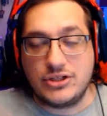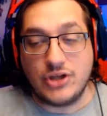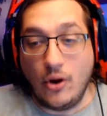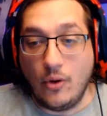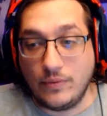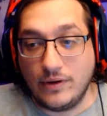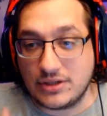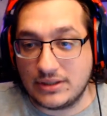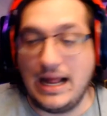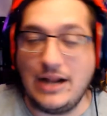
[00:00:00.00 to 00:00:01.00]
So there's a
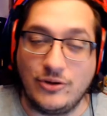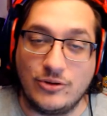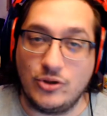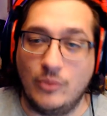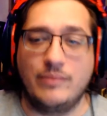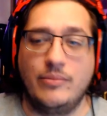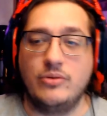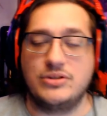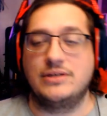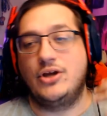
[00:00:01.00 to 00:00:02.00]
lot you can do with a Mosin.